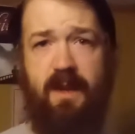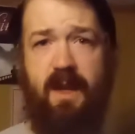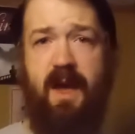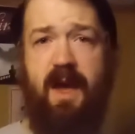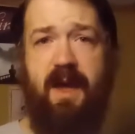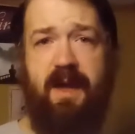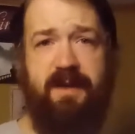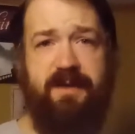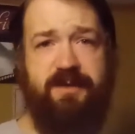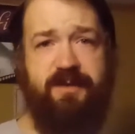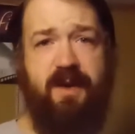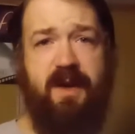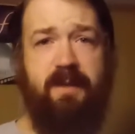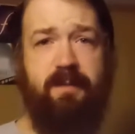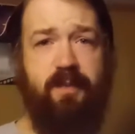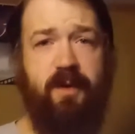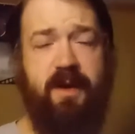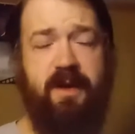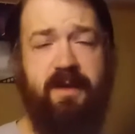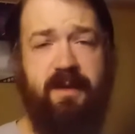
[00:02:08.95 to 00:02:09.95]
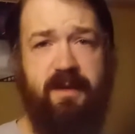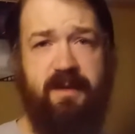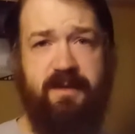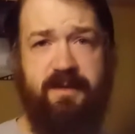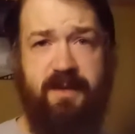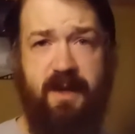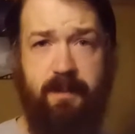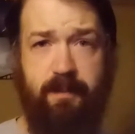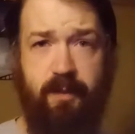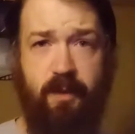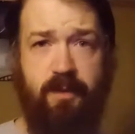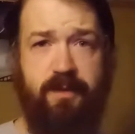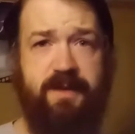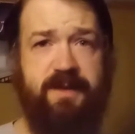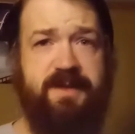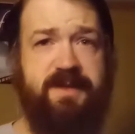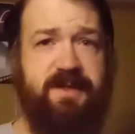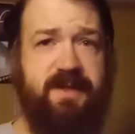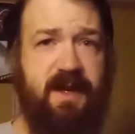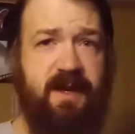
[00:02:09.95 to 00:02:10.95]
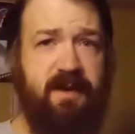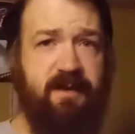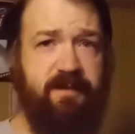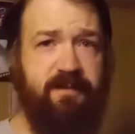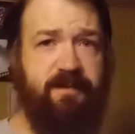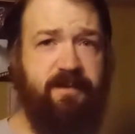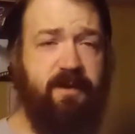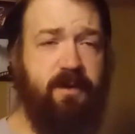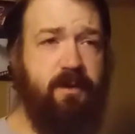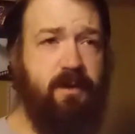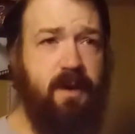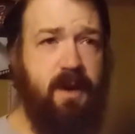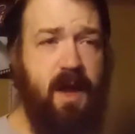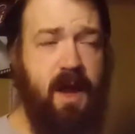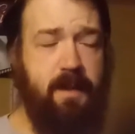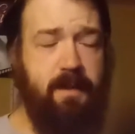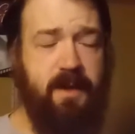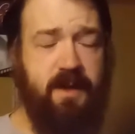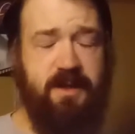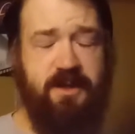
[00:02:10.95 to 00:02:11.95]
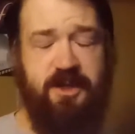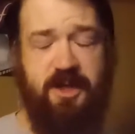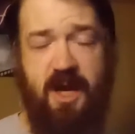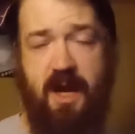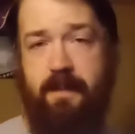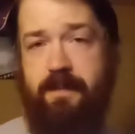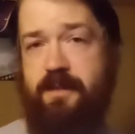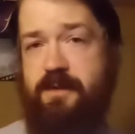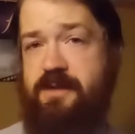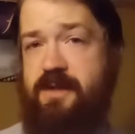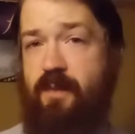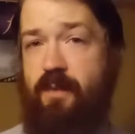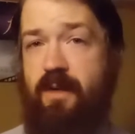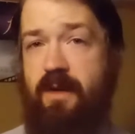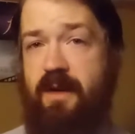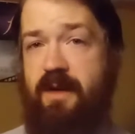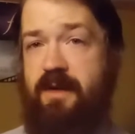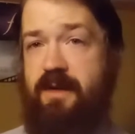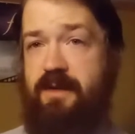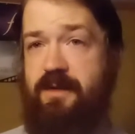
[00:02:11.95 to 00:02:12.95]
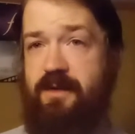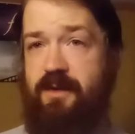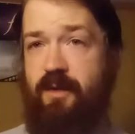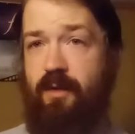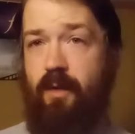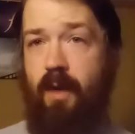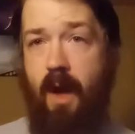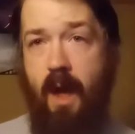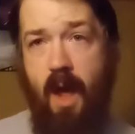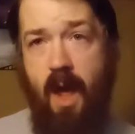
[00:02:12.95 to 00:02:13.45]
And so I broke this down, figuring out how many chapters I wanted to do.